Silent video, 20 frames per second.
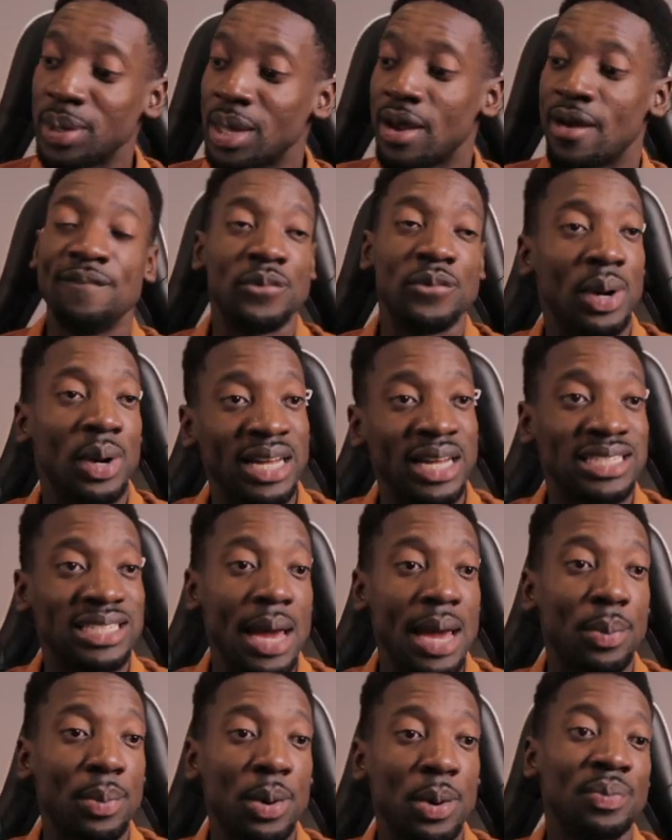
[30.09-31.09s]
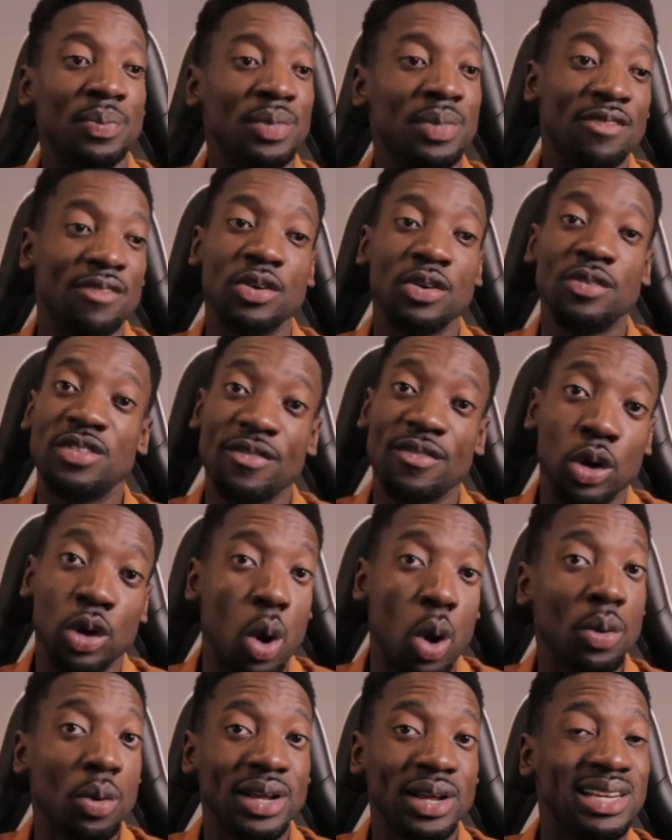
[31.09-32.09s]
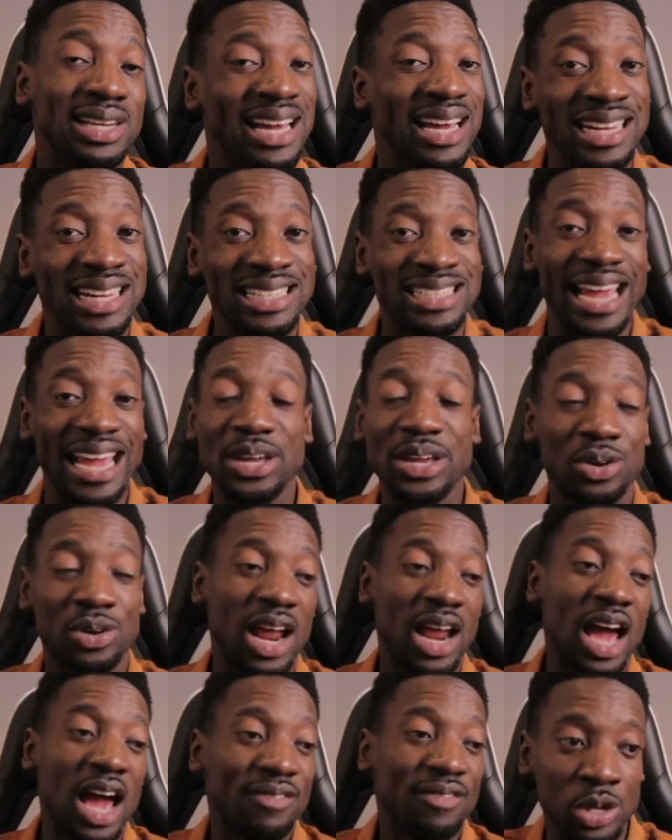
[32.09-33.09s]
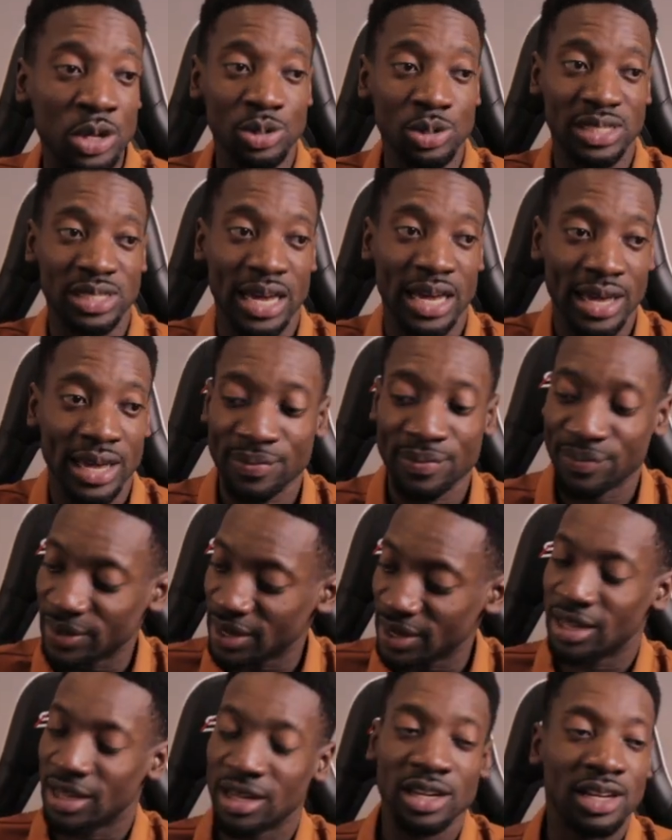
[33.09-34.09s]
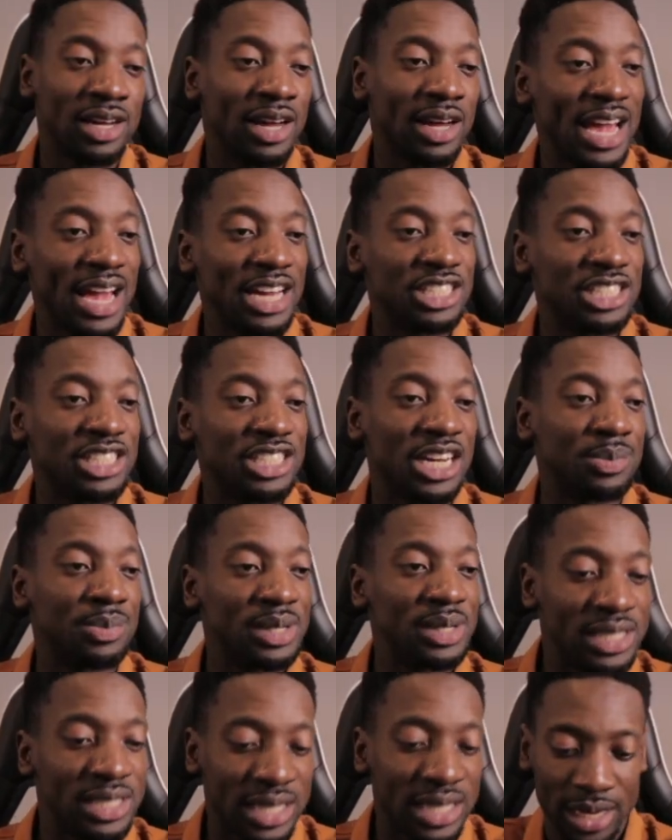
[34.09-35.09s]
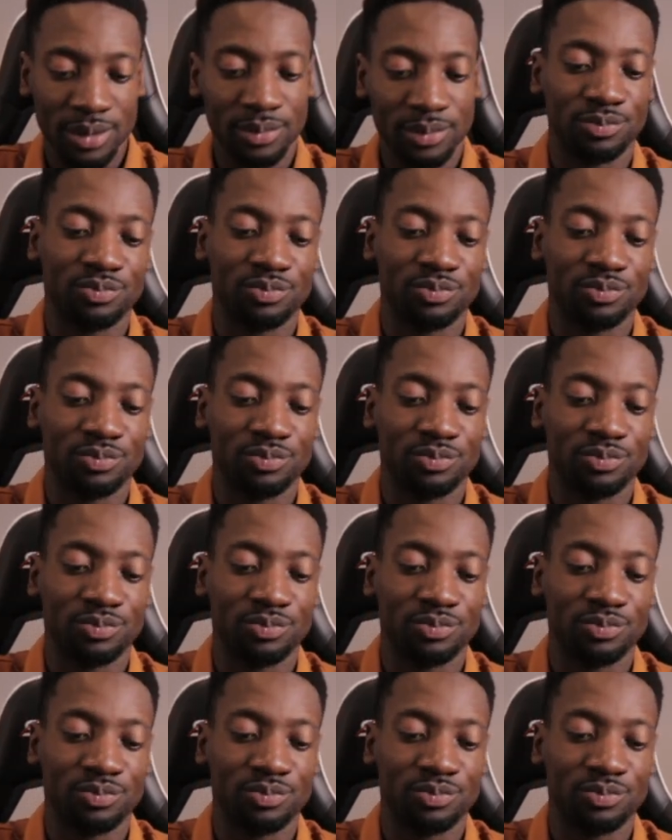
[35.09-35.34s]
For an example, if you've never coded a day in your life and you say, hey ChatGPT,